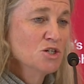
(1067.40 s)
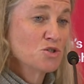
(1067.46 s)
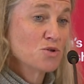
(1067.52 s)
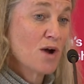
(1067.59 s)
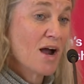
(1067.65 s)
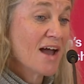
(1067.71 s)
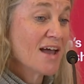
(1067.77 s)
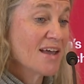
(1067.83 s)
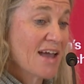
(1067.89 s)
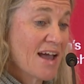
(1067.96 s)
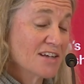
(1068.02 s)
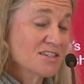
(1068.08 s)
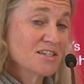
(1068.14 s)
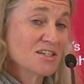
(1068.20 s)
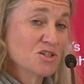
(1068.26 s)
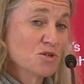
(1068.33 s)
trying
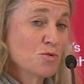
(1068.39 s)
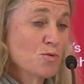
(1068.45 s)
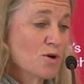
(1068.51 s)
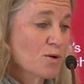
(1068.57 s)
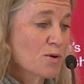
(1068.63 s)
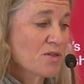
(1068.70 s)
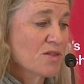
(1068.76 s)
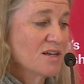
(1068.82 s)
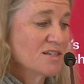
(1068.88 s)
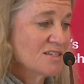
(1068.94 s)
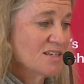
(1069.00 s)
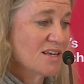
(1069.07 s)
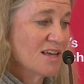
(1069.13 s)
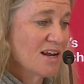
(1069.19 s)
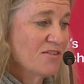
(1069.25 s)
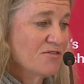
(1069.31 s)
actually to work with us to
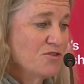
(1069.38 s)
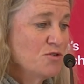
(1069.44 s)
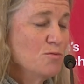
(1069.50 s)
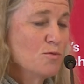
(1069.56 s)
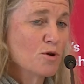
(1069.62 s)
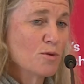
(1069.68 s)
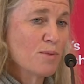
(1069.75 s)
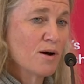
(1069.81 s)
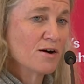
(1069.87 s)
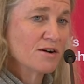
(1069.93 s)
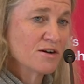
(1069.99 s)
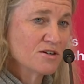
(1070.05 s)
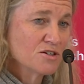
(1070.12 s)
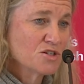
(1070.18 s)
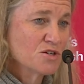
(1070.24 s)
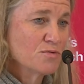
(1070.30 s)
get a few more
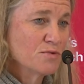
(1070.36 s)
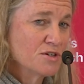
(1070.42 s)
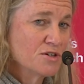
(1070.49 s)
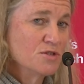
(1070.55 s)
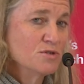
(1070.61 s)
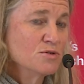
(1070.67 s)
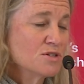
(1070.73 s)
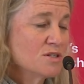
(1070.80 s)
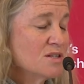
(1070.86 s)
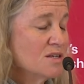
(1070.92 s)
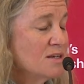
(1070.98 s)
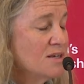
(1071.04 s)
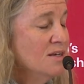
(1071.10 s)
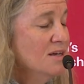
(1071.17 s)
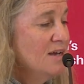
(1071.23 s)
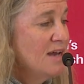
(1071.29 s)
partners to reduce the